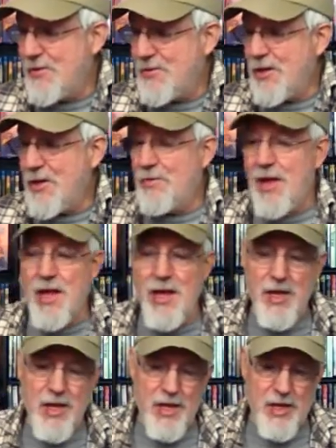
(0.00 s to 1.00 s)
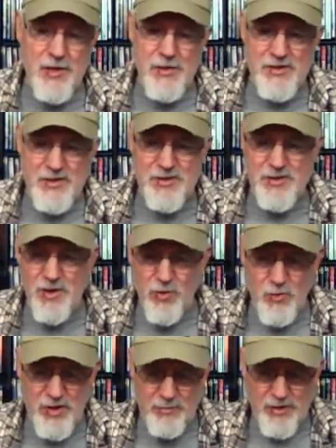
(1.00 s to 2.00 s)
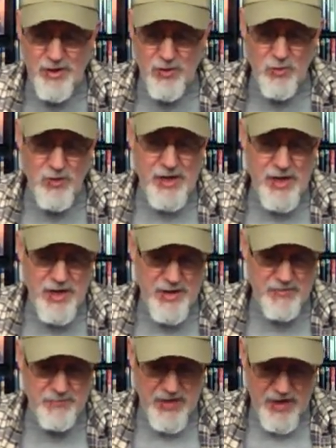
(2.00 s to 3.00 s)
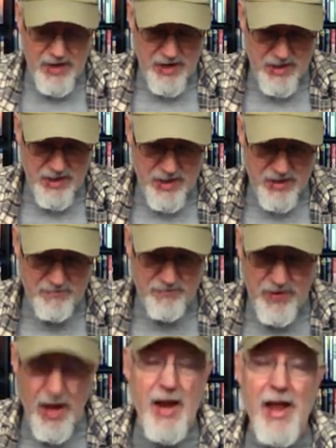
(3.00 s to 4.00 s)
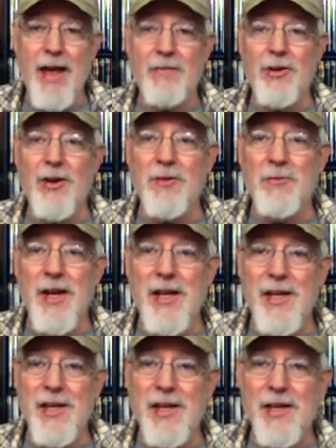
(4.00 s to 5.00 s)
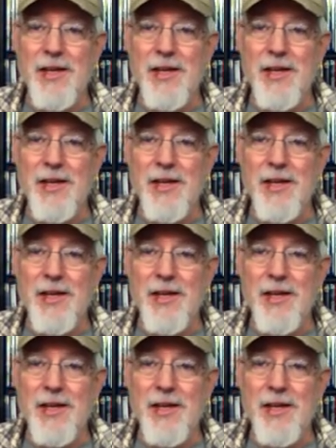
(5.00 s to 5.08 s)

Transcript: So this is an oldie but goldie and um, I have it already